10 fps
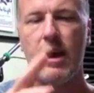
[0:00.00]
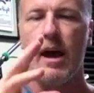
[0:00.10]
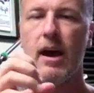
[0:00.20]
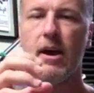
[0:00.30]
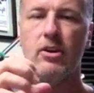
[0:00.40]

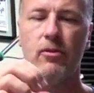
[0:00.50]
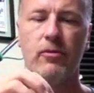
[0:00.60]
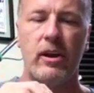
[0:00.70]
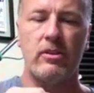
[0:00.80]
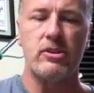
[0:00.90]
Your
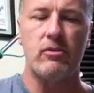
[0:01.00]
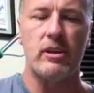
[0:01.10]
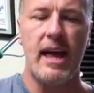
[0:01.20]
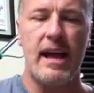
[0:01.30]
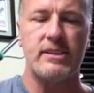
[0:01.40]
fingers are
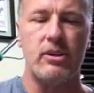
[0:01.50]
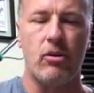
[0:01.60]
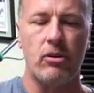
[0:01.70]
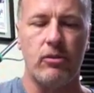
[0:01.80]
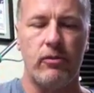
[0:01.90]
relaxed and
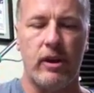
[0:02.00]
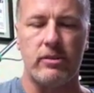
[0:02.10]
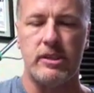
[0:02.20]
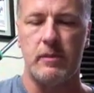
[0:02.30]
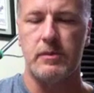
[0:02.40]
you're on your
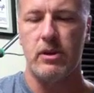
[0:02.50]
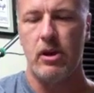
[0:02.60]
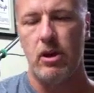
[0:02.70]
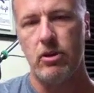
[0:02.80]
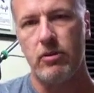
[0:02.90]
fingertips.
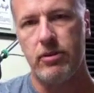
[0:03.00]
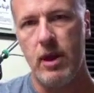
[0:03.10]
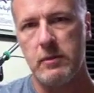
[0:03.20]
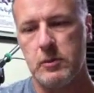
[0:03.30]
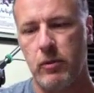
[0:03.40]
Your
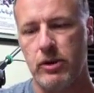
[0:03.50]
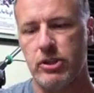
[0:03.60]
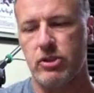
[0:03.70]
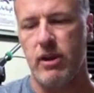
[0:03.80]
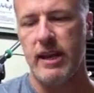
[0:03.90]
thumb is pretty
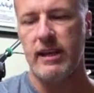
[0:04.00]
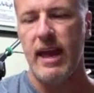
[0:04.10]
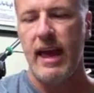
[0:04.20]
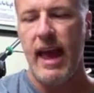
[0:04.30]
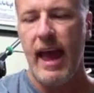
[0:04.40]
straight
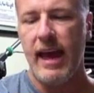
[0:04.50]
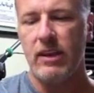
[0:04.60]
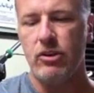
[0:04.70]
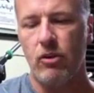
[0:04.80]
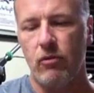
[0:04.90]

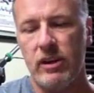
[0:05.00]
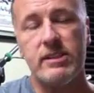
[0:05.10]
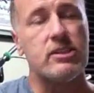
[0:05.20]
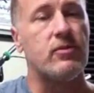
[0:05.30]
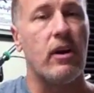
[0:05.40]
and your
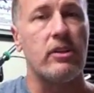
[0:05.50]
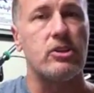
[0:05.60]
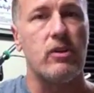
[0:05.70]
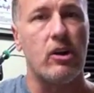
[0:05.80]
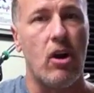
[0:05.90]
wrist is fairly
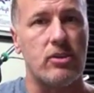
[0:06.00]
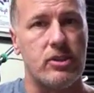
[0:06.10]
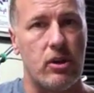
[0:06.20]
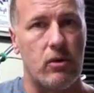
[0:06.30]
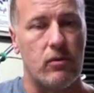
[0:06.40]
straight
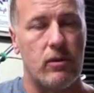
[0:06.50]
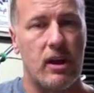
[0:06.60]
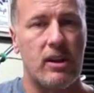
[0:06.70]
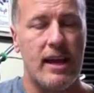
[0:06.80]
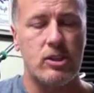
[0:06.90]
also. A
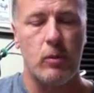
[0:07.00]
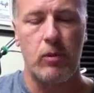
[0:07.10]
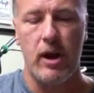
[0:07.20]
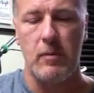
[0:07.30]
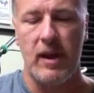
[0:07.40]
classical
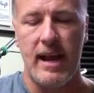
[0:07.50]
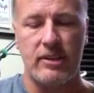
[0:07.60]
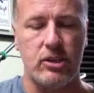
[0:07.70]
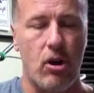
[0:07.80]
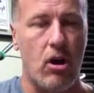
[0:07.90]
player might
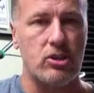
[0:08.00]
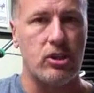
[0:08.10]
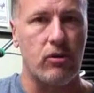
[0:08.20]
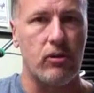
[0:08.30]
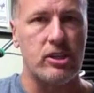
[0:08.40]
actually arch
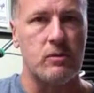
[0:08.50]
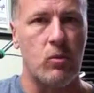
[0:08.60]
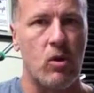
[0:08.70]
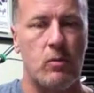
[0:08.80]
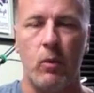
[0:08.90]
their wrist
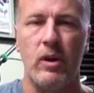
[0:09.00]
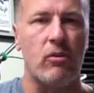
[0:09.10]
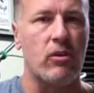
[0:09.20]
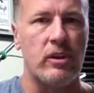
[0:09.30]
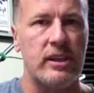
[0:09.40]
more, but we
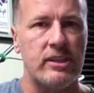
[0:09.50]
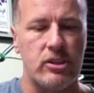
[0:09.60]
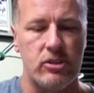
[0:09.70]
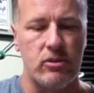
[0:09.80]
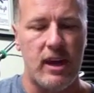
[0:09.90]
don't really need to
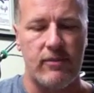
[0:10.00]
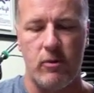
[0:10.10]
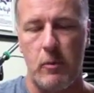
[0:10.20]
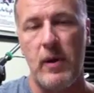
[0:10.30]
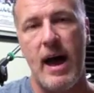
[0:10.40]
do that for
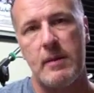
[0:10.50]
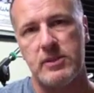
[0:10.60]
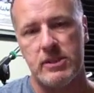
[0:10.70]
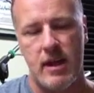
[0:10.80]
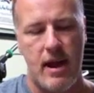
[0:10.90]
a pop
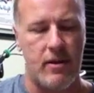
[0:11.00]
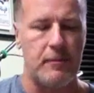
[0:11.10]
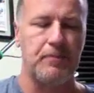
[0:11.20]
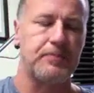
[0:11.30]
style.